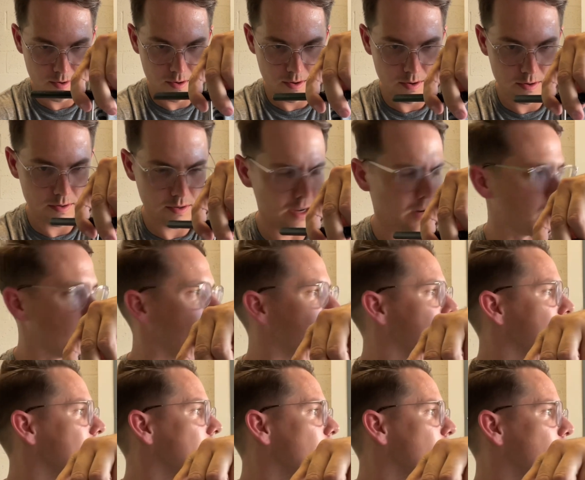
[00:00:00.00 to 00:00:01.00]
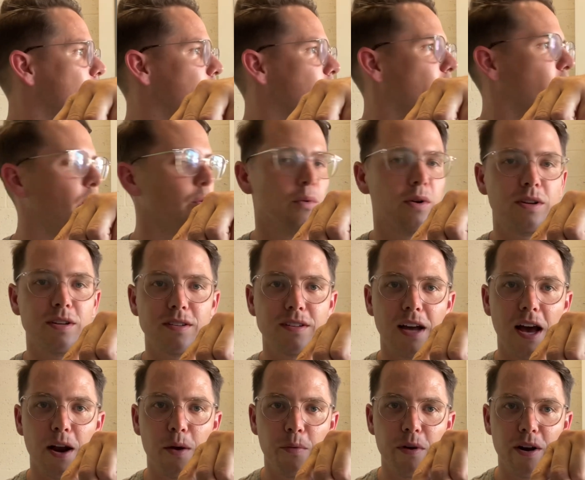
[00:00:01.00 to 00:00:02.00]
just like ran down our road, which is
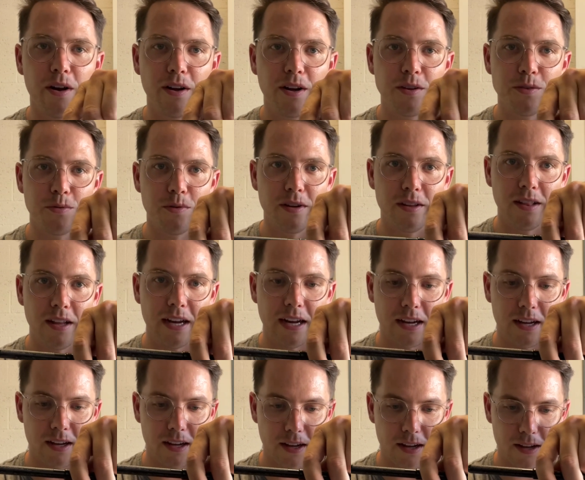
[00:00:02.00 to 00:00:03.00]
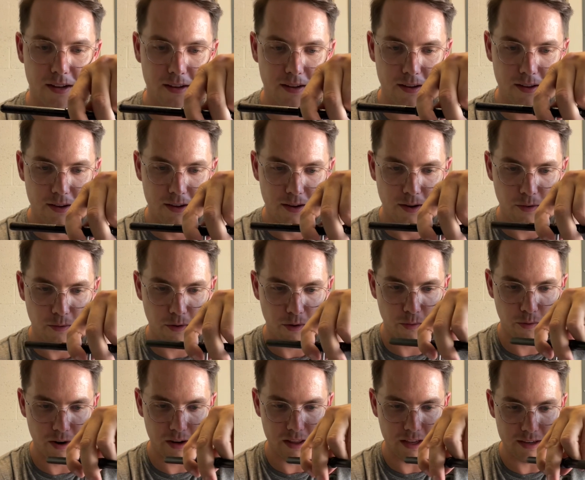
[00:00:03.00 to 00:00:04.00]
kind of weird because we're in
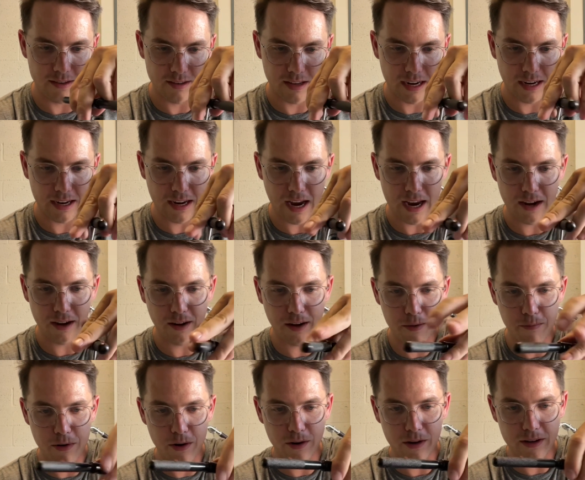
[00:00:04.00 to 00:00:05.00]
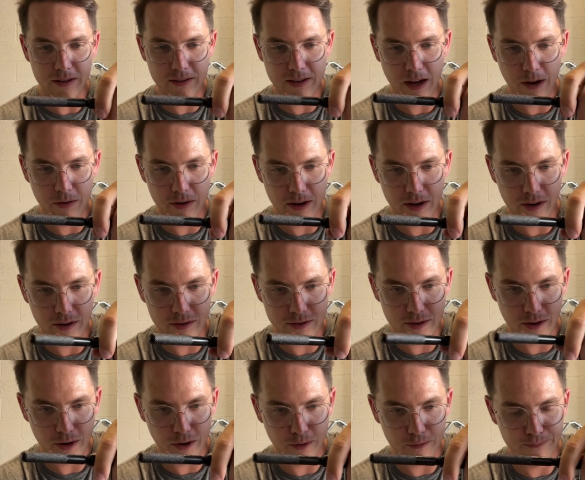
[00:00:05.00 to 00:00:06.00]
one of these like gated communities down here,
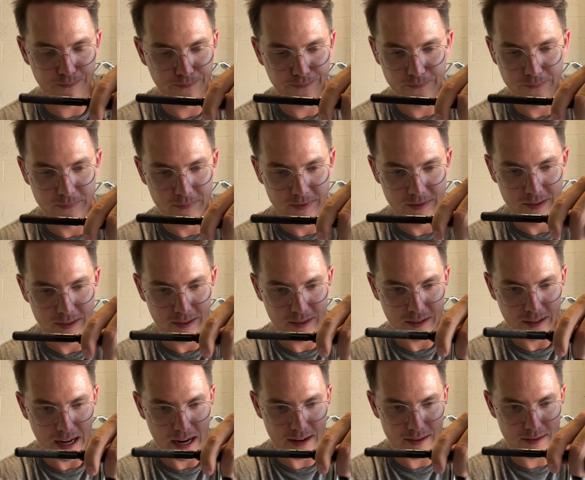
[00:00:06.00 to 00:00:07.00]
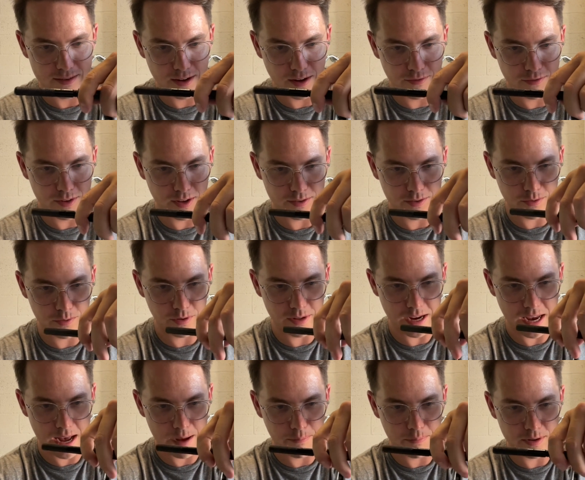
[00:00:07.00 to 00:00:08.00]
so that stuff doesn't really
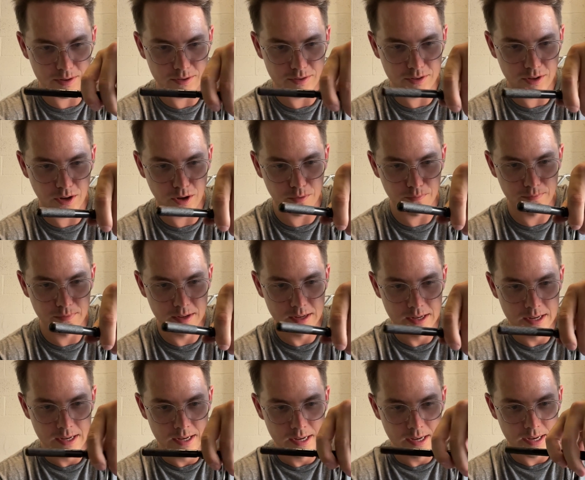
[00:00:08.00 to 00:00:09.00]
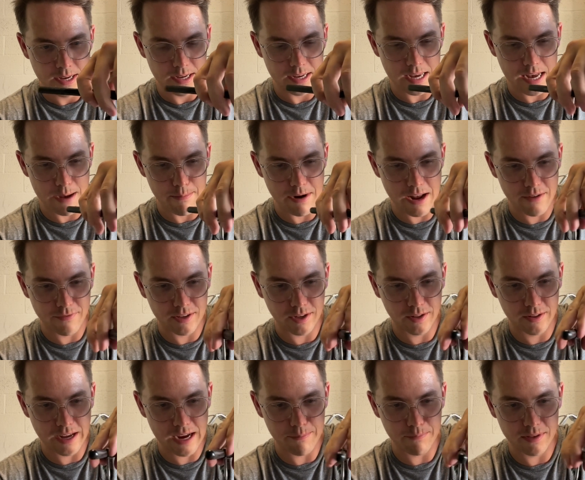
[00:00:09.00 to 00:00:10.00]
happen. So yeah, I'm gonna have to
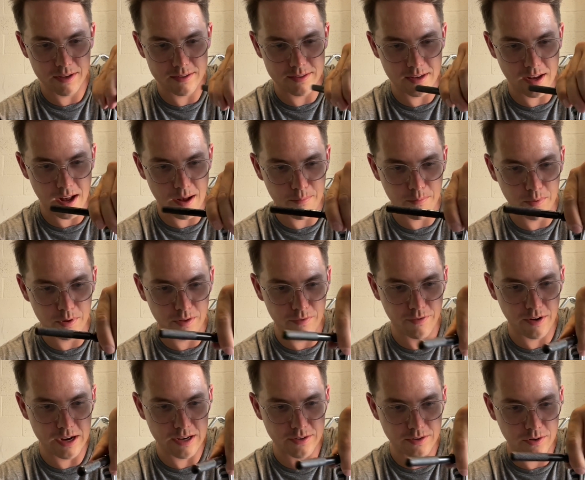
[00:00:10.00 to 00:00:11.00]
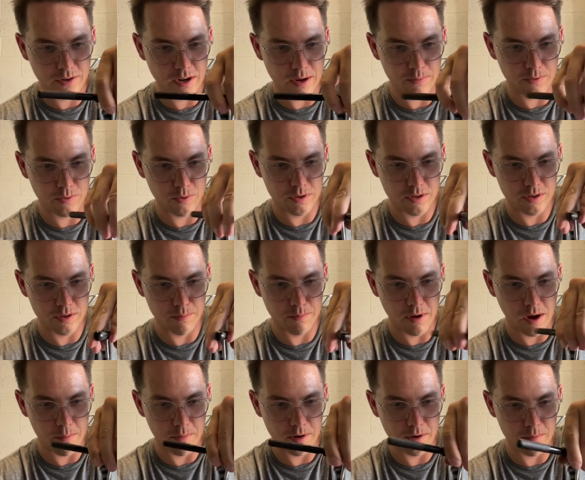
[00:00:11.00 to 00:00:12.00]
clamp this up with a vice grips, which is a
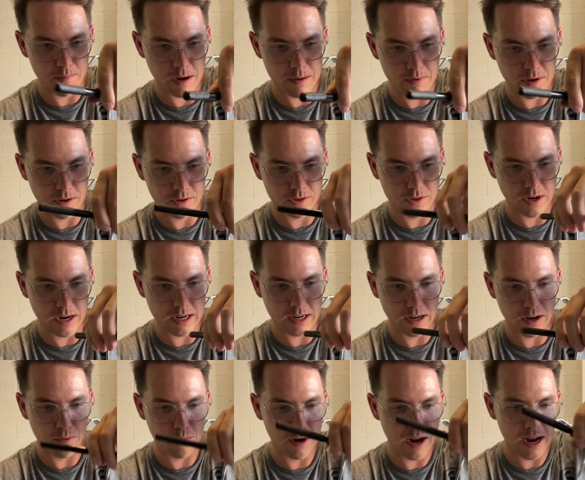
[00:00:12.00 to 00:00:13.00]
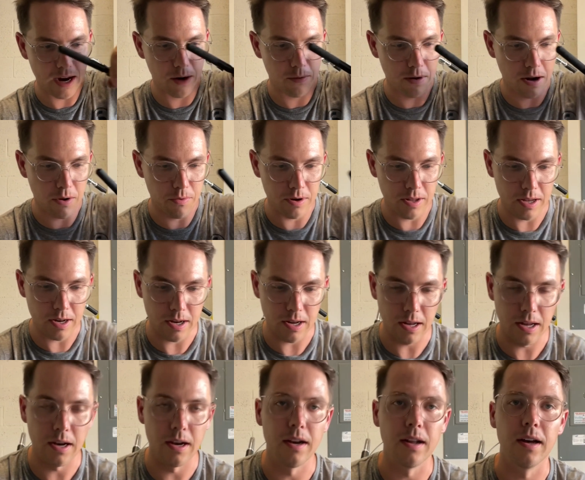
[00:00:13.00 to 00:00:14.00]
bummer. Maybe I'll try and get a rag around it
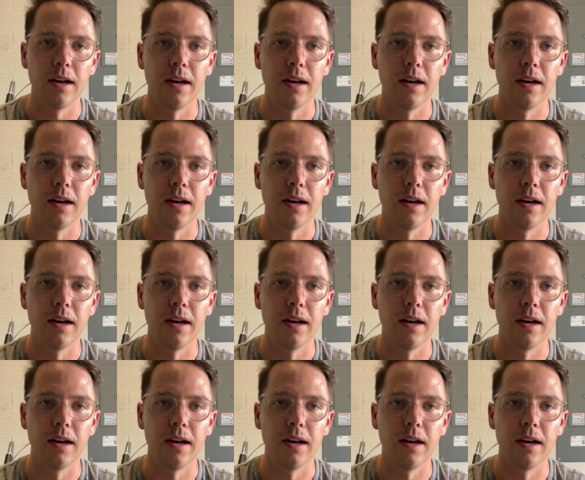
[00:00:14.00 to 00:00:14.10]
and